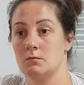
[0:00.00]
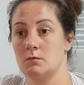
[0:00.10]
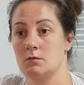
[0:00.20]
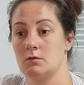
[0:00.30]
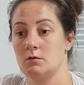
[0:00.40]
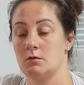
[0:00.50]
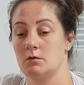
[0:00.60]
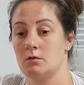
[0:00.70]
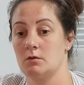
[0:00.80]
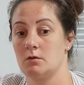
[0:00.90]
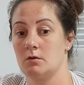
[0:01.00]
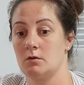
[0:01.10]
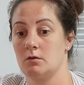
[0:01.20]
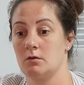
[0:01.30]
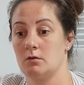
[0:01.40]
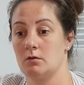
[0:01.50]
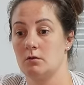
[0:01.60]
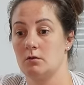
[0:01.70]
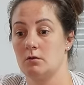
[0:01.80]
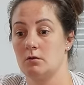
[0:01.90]

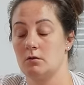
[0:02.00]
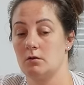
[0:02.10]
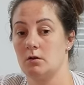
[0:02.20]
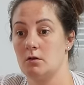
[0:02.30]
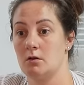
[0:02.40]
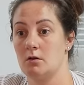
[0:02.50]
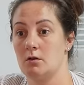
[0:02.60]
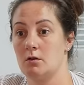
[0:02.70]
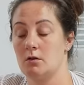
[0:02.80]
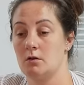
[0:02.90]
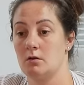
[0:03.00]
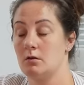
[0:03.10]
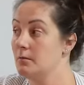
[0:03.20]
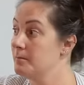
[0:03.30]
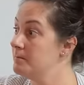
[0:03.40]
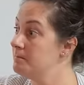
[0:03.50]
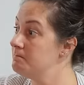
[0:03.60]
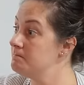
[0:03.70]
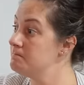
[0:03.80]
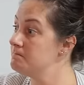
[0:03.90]

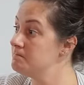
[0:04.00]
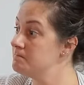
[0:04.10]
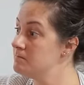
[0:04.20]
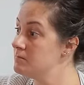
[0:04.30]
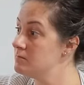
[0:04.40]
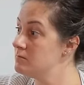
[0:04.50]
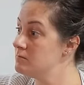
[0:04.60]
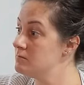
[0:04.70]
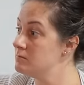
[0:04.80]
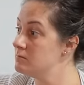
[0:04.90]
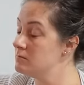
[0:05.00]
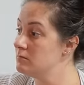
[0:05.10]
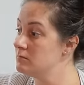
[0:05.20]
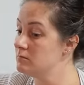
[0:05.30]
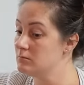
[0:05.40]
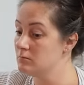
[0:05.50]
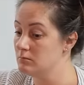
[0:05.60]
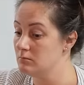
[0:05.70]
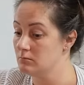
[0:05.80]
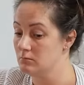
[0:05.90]
No words are spoken by the person on screen.